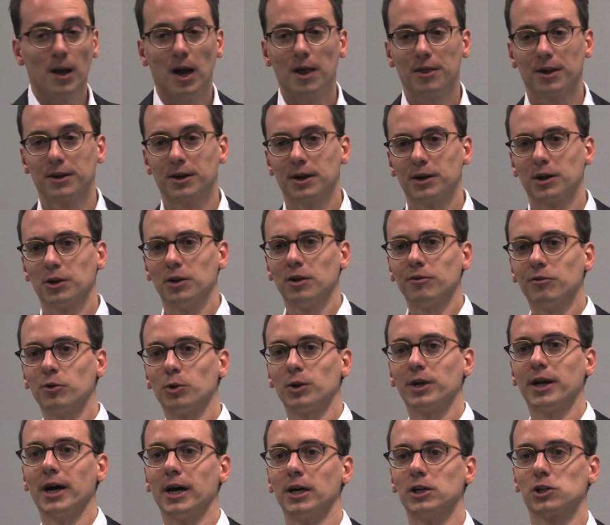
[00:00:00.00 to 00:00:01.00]
And then a
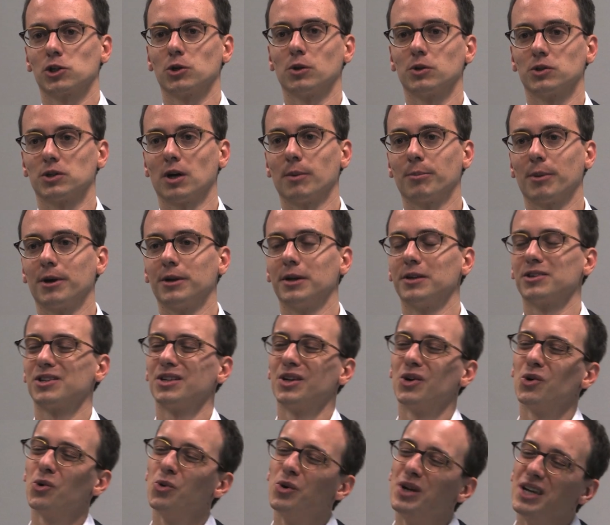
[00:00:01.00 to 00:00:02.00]
delivery guy shows up and is
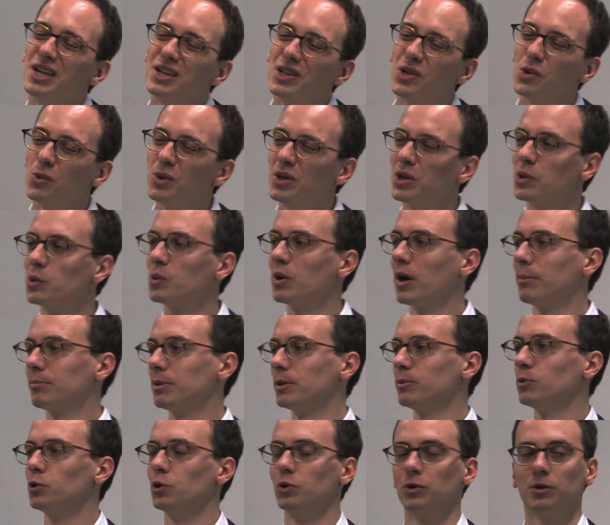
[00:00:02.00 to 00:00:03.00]
in a really, really
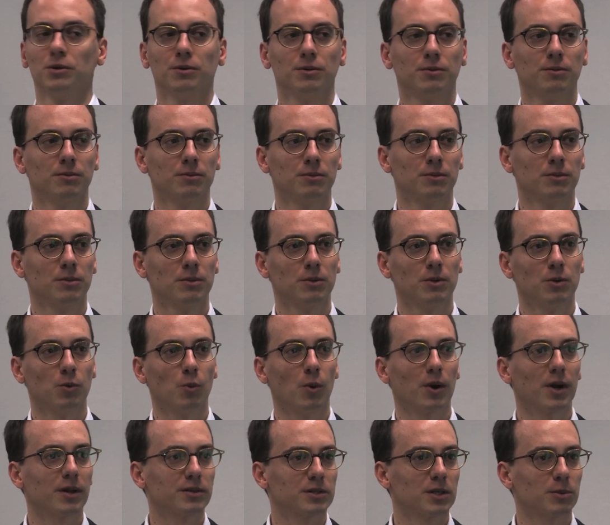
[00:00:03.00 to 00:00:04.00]
grumpy mood.
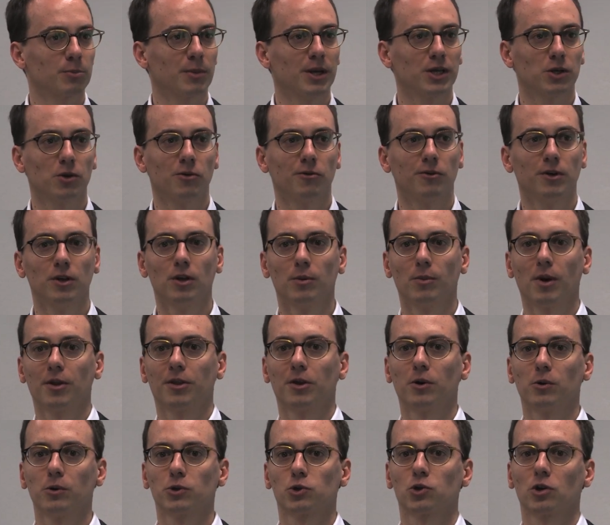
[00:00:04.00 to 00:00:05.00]
What does it make you feel
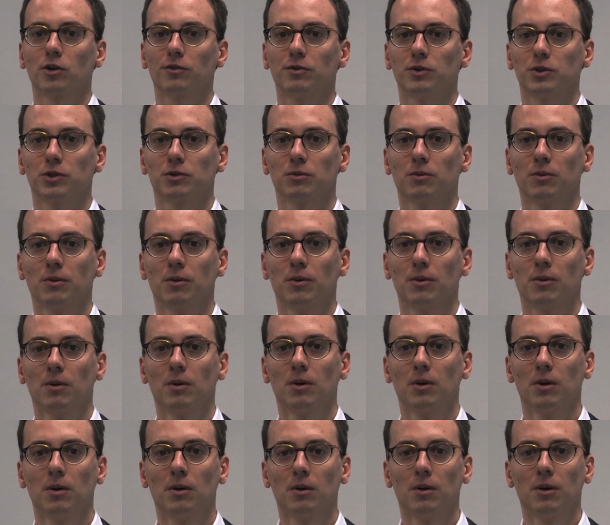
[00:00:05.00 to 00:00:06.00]
about the whole service?
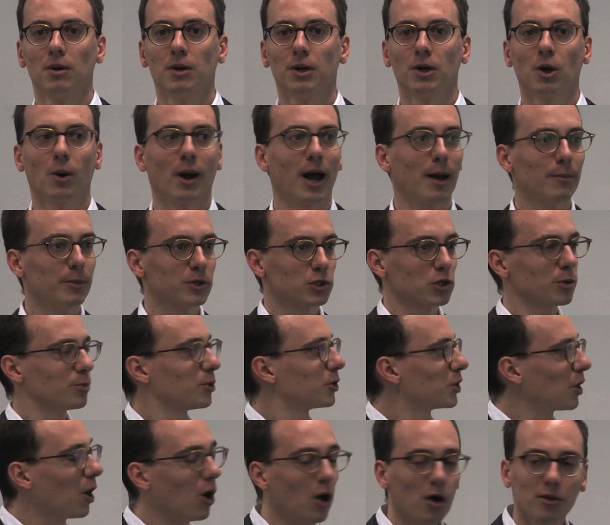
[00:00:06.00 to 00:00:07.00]
Now, Amazon
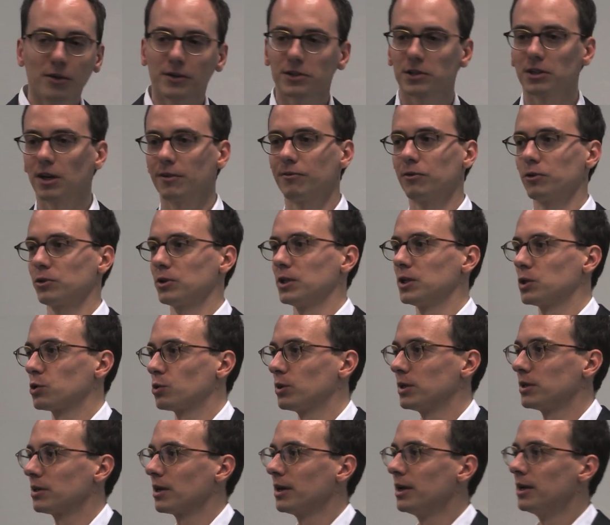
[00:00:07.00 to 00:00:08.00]
put all this effort
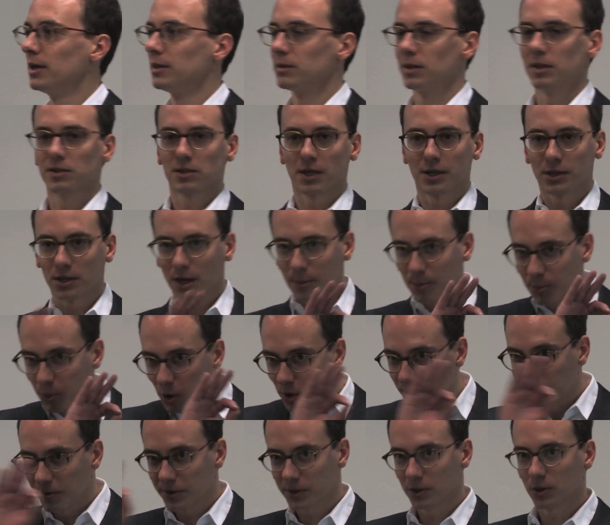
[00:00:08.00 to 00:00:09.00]
into it, designing a
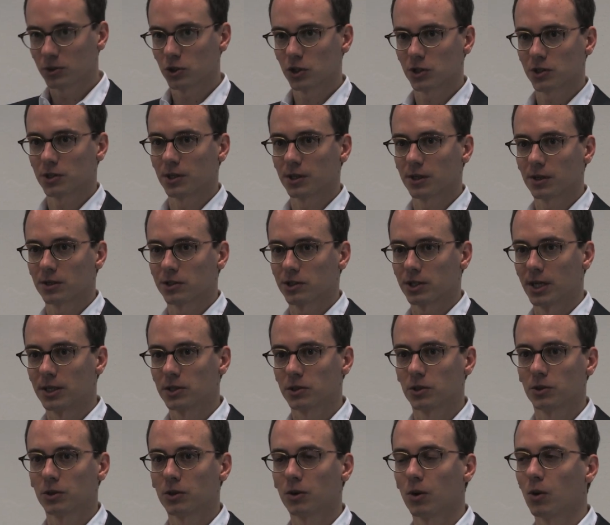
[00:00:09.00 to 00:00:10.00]
perfect logistical
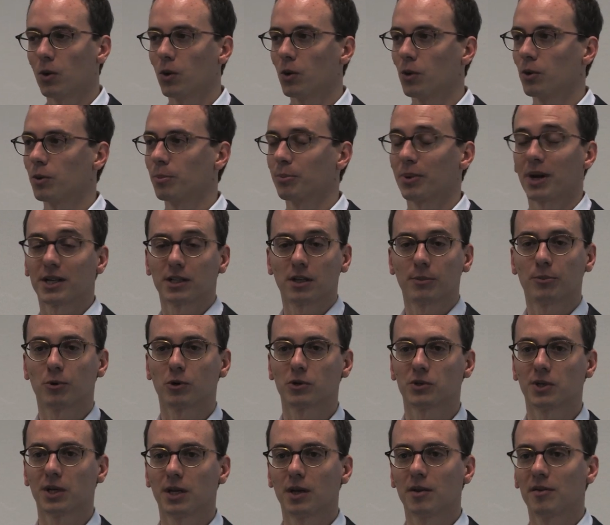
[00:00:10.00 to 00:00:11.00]
center or
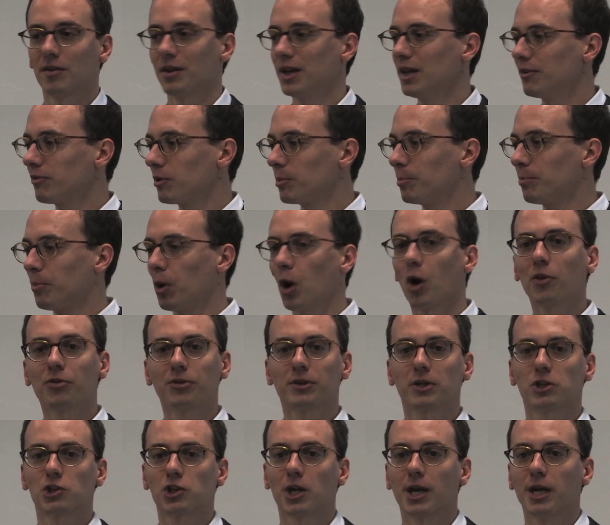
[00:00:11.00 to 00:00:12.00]
prêt-à-porter. They even
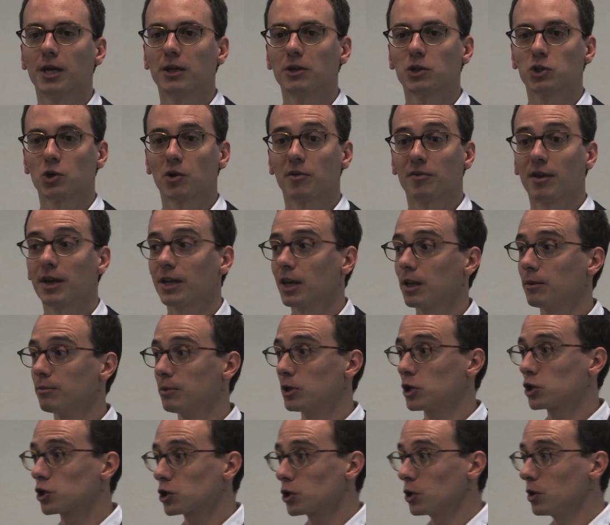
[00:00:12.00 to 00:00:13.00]
bought the chain so they can
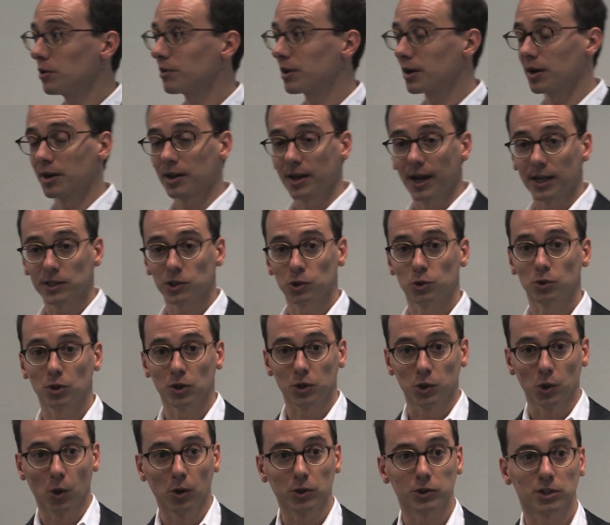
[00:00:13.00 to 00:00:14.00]
be sure that it gets to
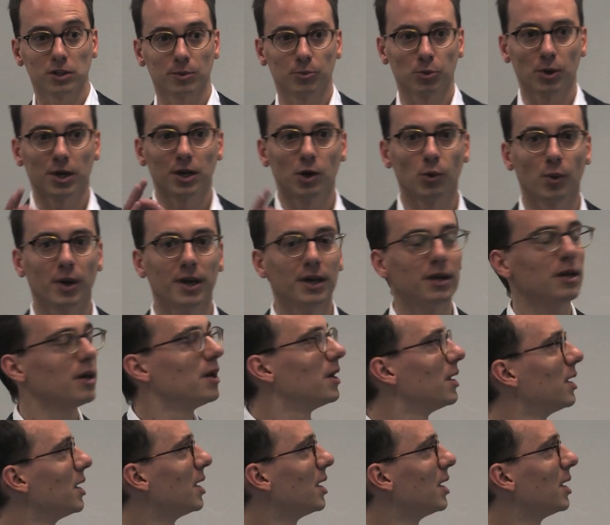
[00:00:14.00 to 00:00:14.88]
your doorstep right away.